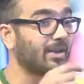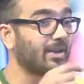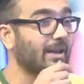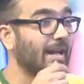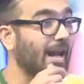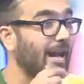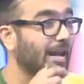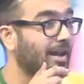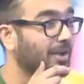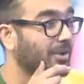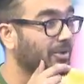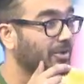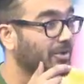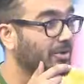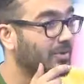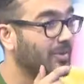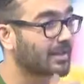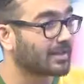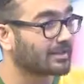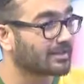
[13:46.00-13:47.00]
on Hangout
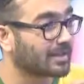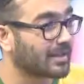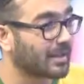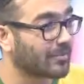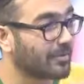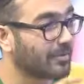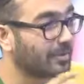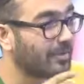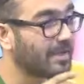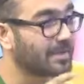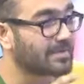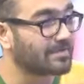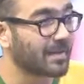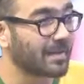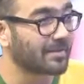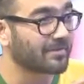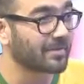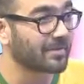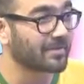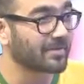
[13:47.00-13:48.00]
told us a couple of days
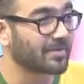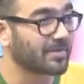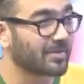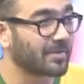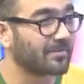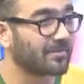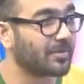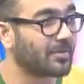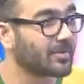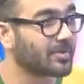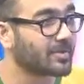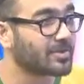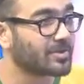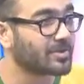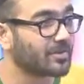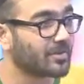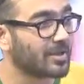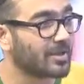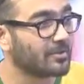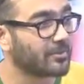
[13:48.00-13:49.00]
back when we were reviewing the
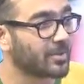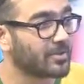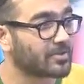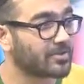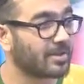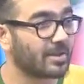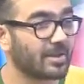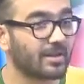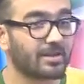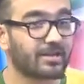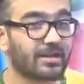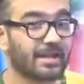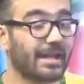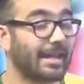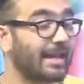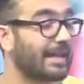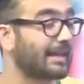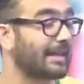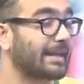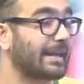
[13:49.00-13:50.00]
Germany-Portugal
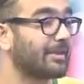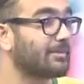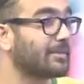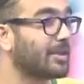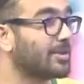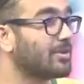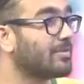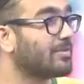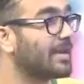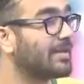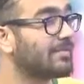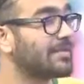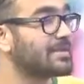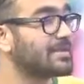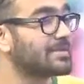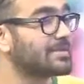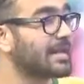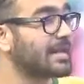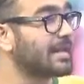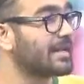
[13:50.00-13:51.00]
game, that you've never
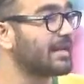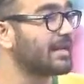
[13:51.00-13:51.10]
seen